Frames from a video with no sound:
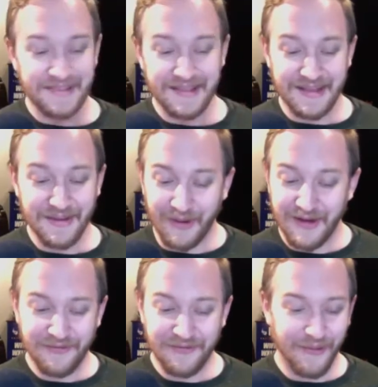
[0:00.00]
they, they,
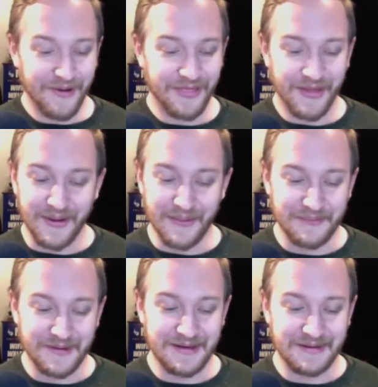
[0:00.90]
went for it though
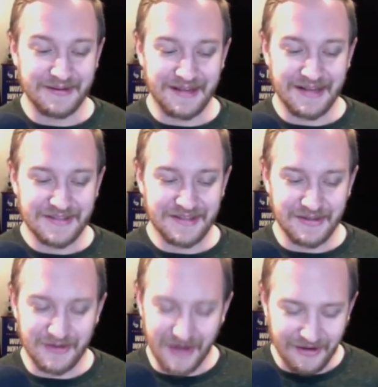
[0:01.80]
and that's
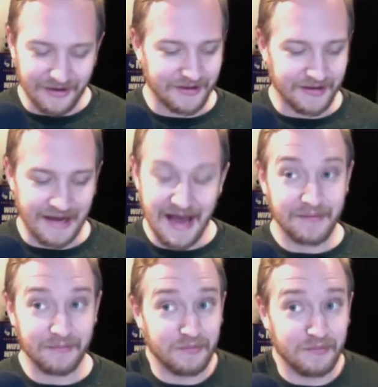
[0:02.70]
i
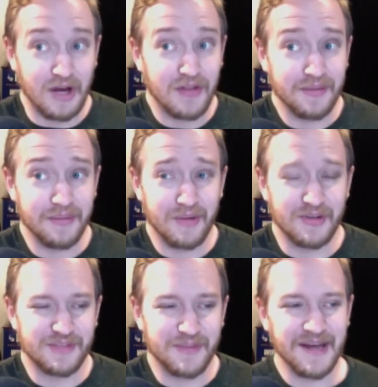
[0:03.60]
nothing but
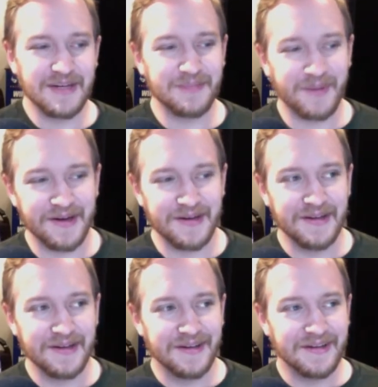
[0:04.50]
respect but
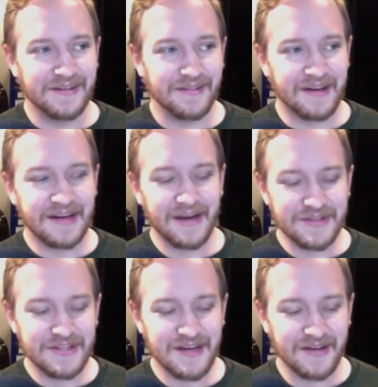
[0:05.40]
like i was
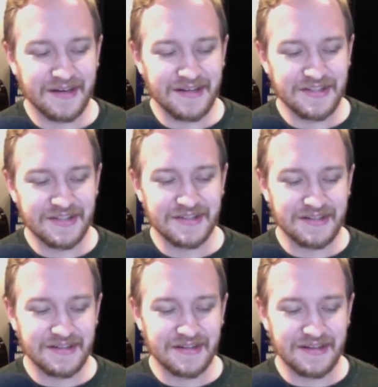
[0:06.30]
saying like it just
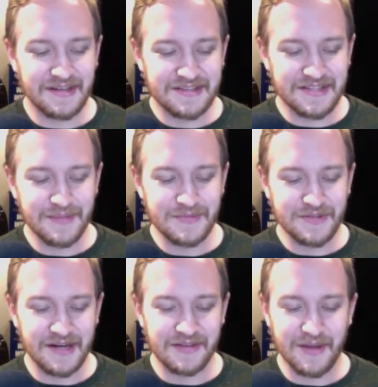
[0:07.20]
it seems
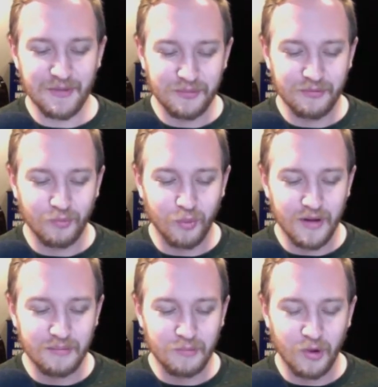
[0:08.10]
like they
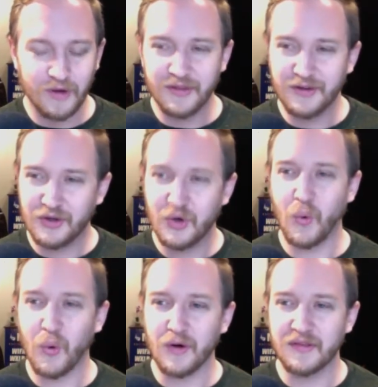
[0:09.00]
want more of the
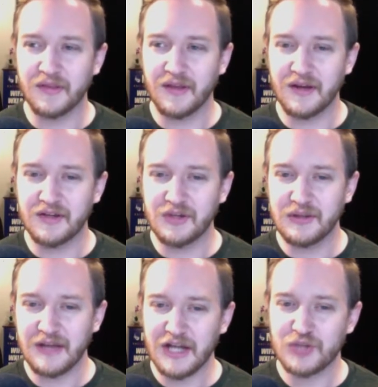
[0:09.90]
gore than they do
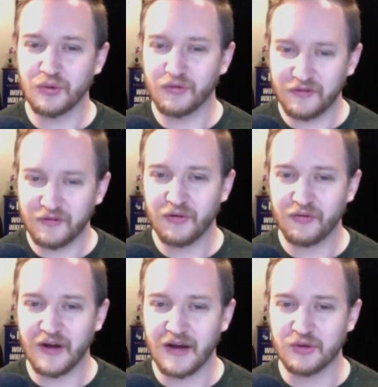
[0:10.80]
the actual fear
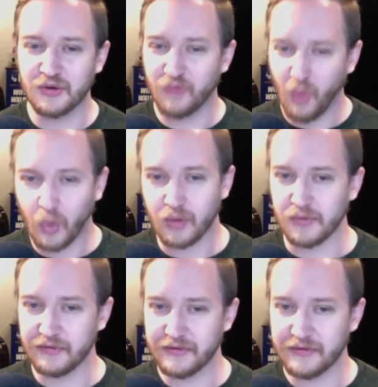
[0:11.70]
factor of horror
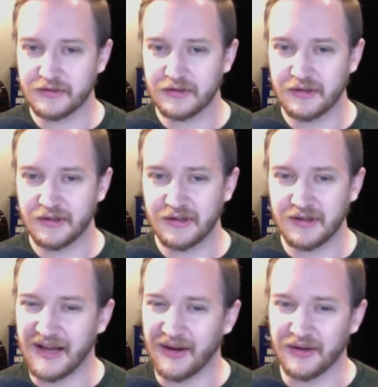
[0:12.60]
movies
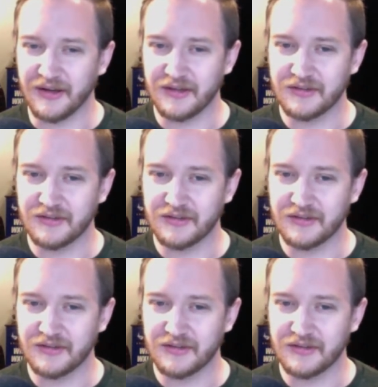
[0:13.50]
nowadays yeah